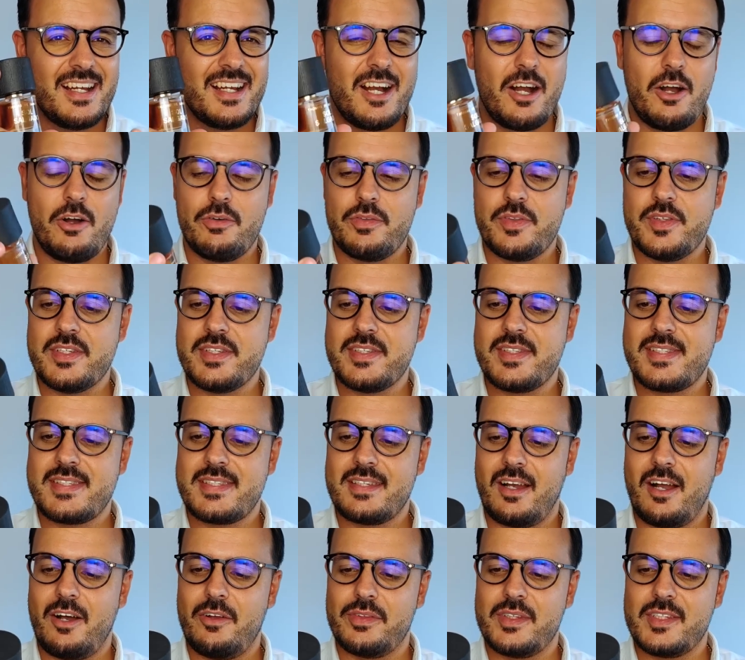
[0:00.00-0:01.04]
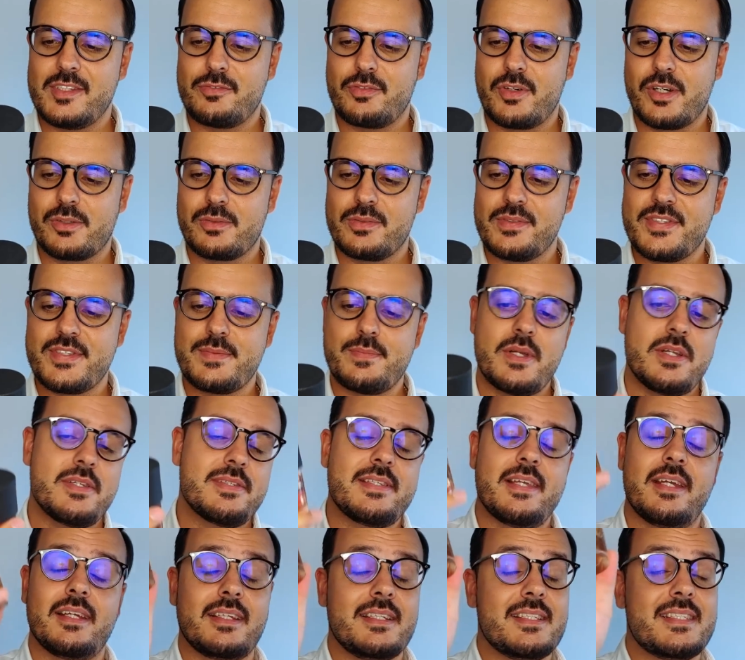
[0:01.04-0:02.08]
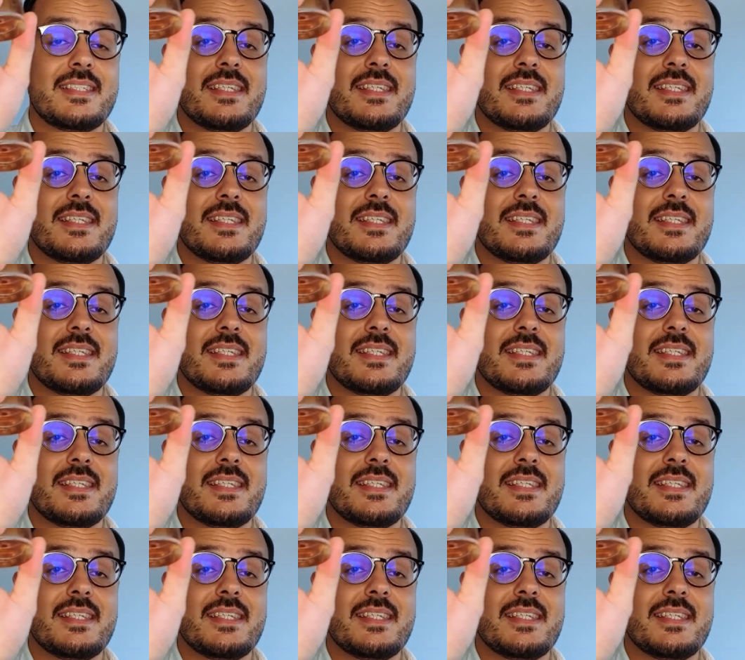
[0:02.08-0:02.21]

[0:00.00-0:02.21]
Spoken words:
how this fragrance smells like,